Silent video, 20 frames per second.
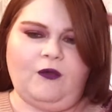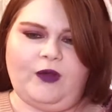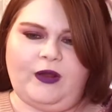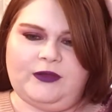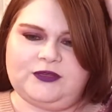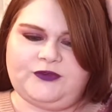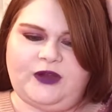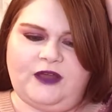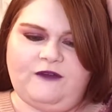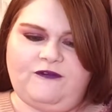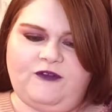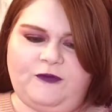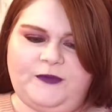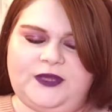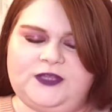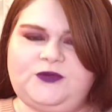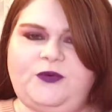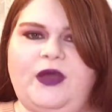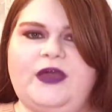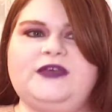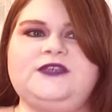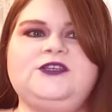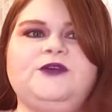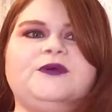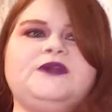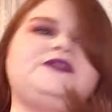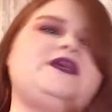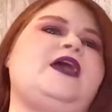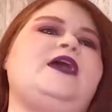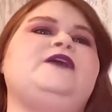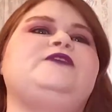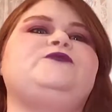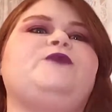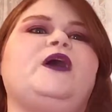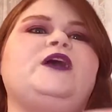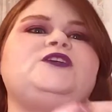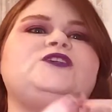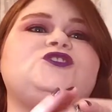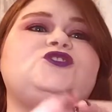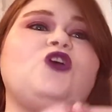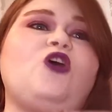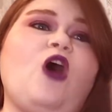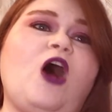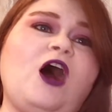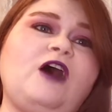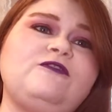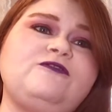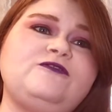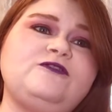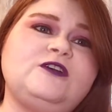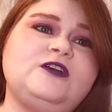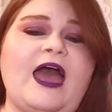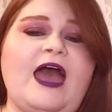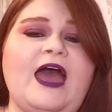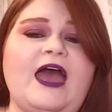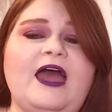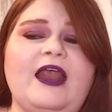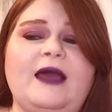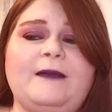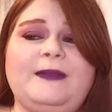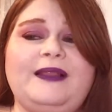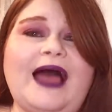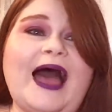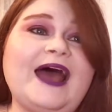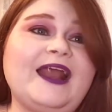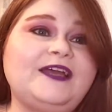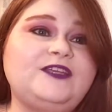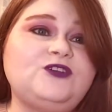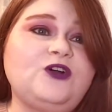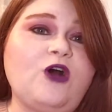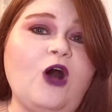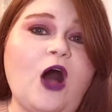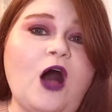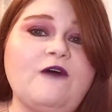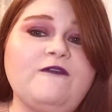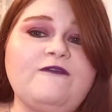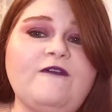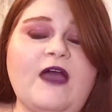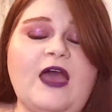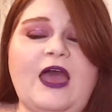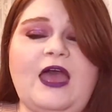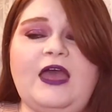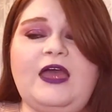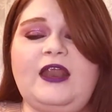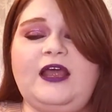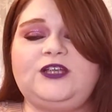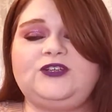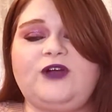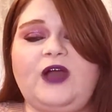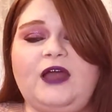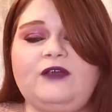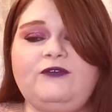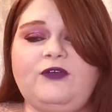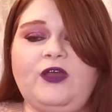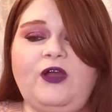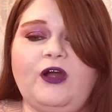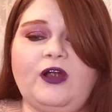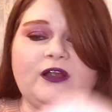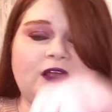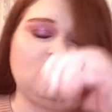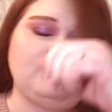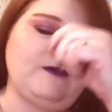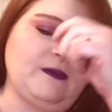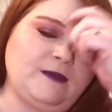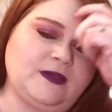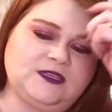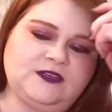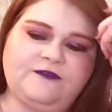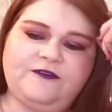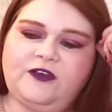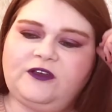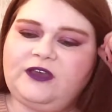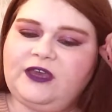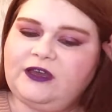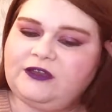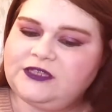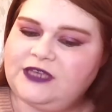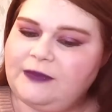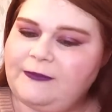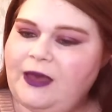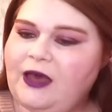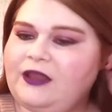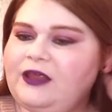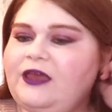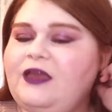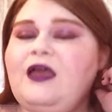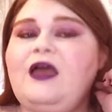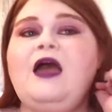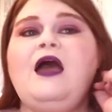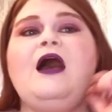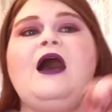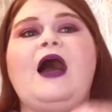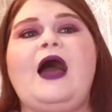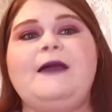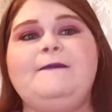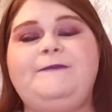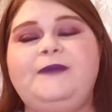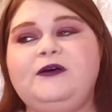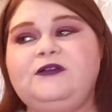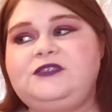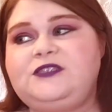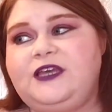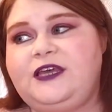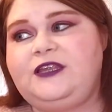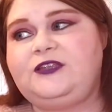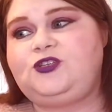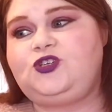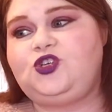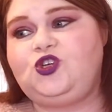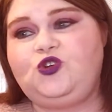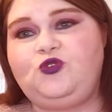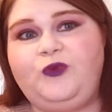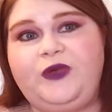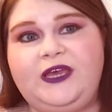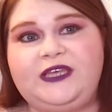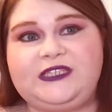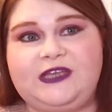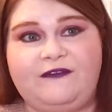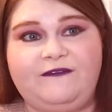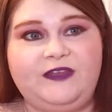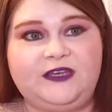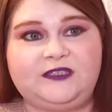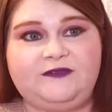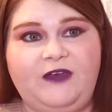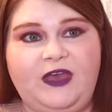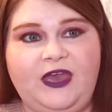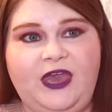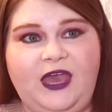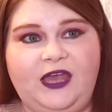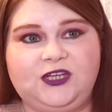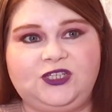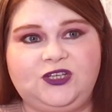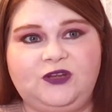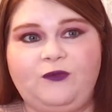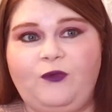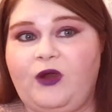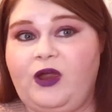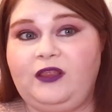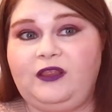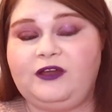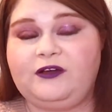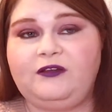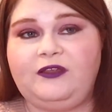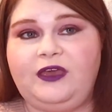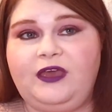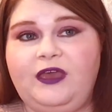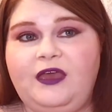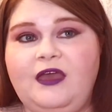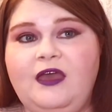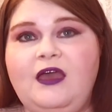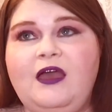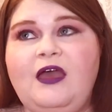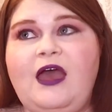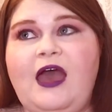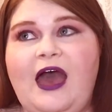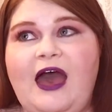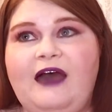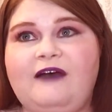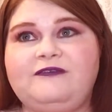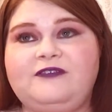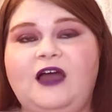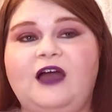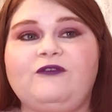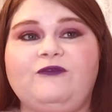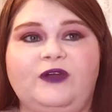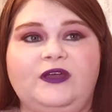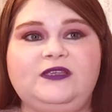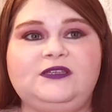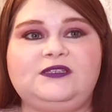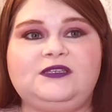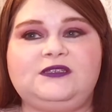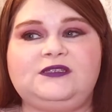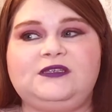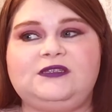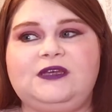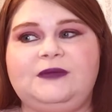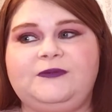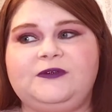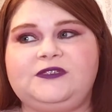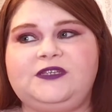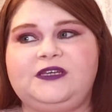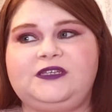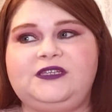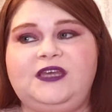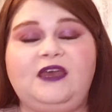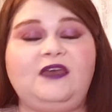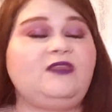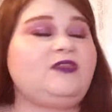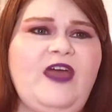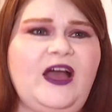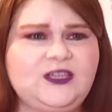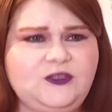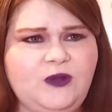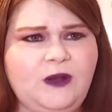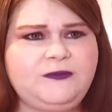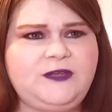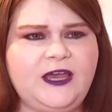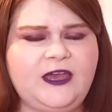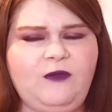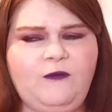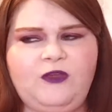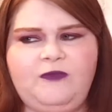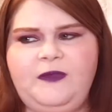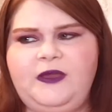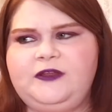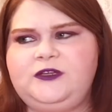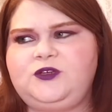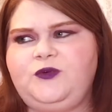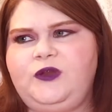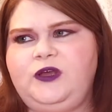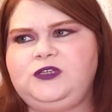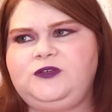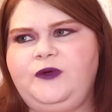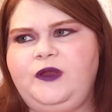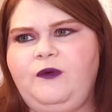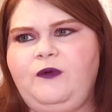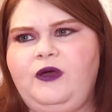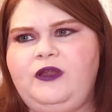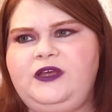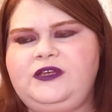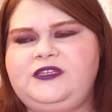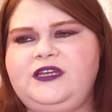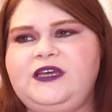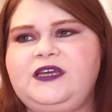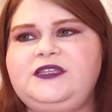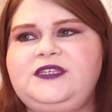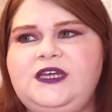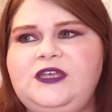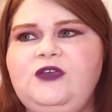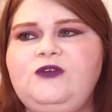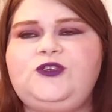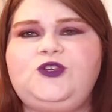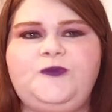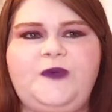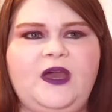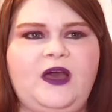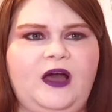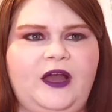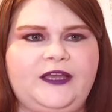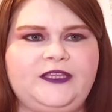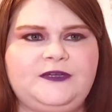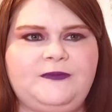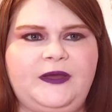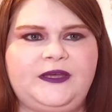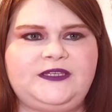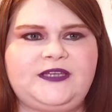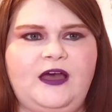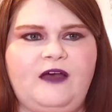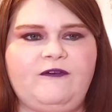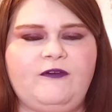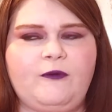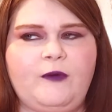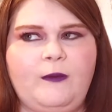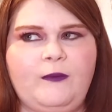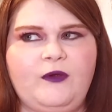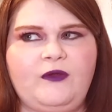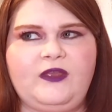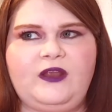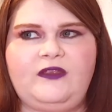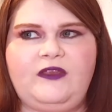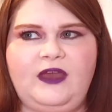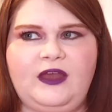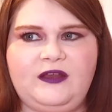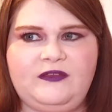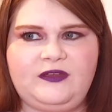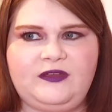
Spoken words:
I was writing Fool Me Twice, there were days where I just took off, and I'm glad I took off, and I tried really hard not to make myself feel guilty about it. I built in 2 weeks of this vacation where I literally have not written since December 16th. That's what I'm taking with me into 2021, is to continue to be kind to myself and remember that at the end of the